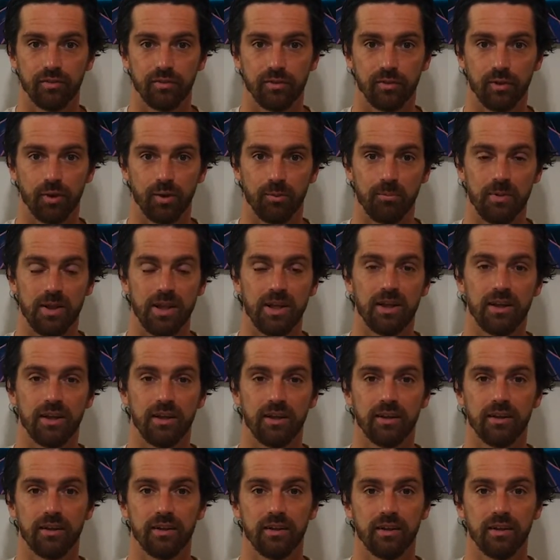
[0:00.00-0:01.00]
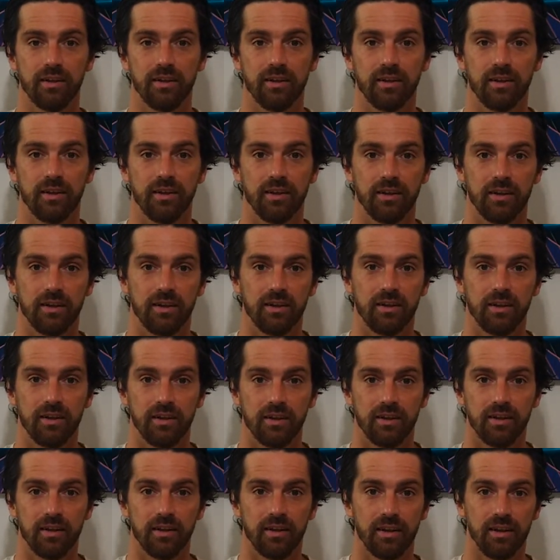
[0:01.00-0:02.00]
For me,
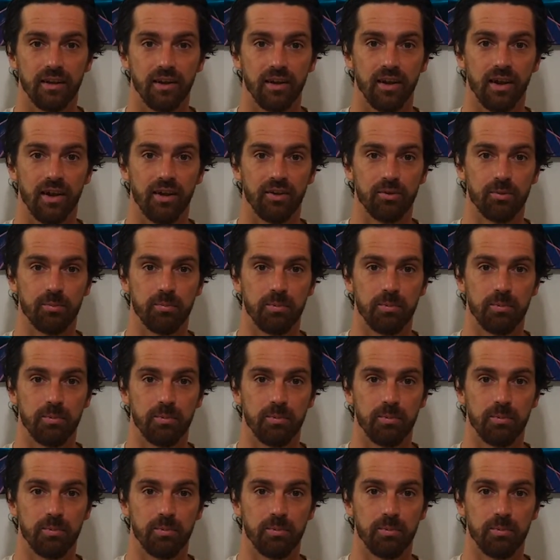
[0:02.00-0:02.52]
it has